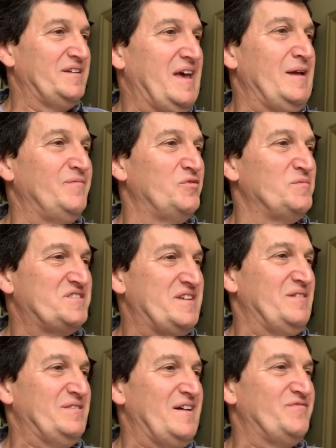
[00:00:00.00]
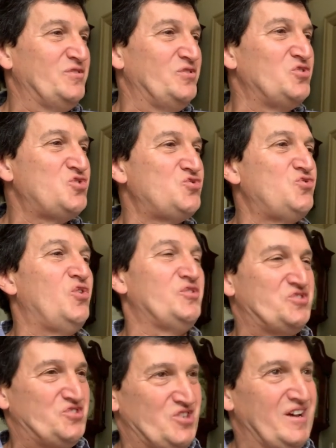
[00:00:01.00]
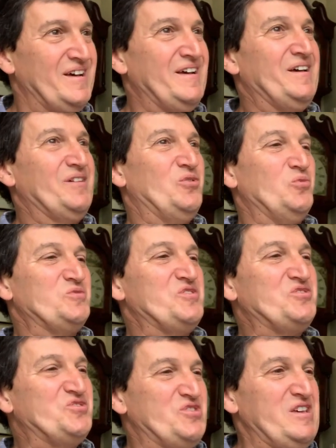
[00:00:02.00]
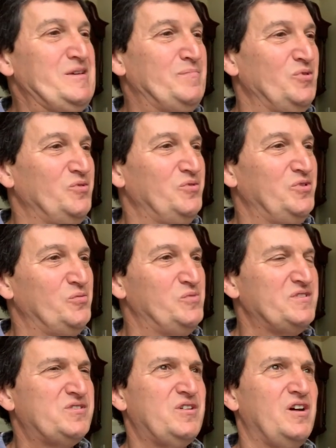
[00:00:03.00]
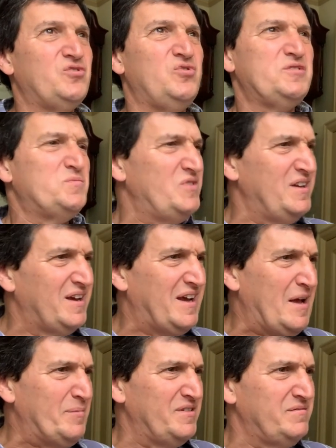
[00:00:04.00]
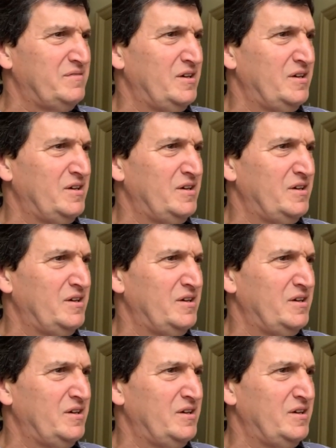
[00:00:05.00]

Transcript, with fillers: came from a South African cross called a zebu that was a cross between cattle.